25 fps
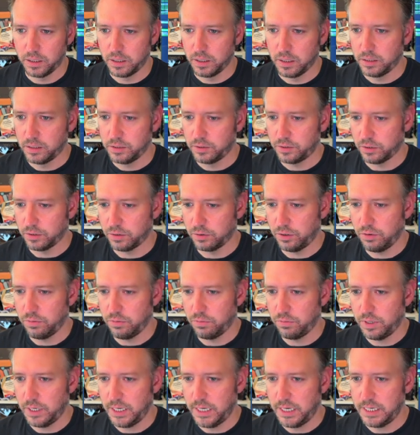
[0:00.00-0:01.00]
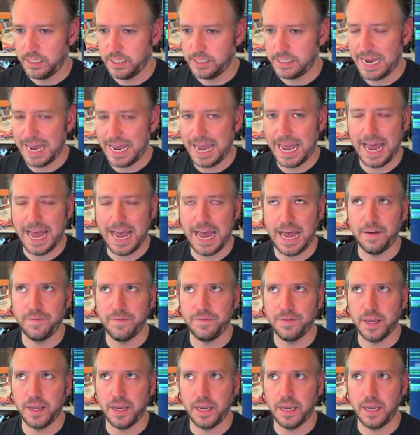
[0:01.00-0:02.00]
so you need to
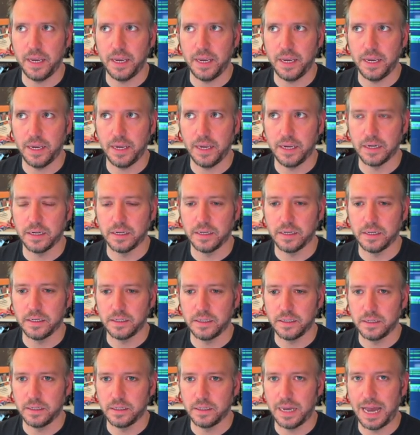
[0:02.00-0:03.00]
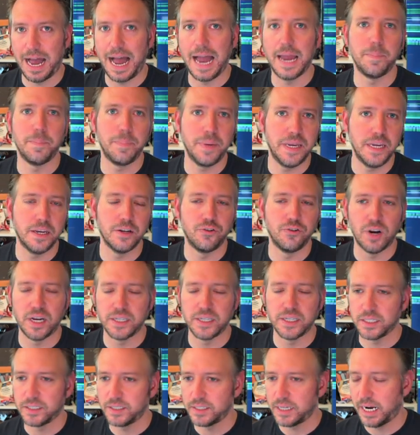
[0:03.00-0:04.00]
have a IP
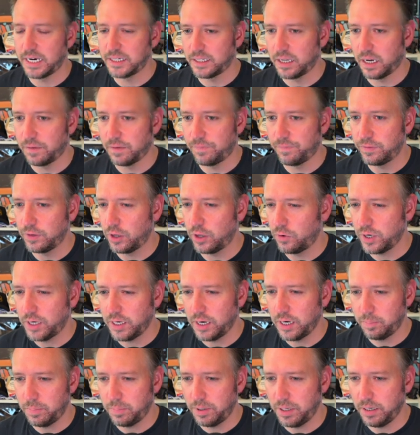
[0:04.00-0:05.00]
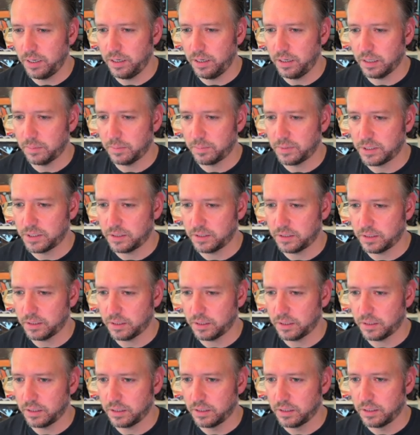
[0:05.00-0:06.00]
address assigned, to a floating IP. Let me see.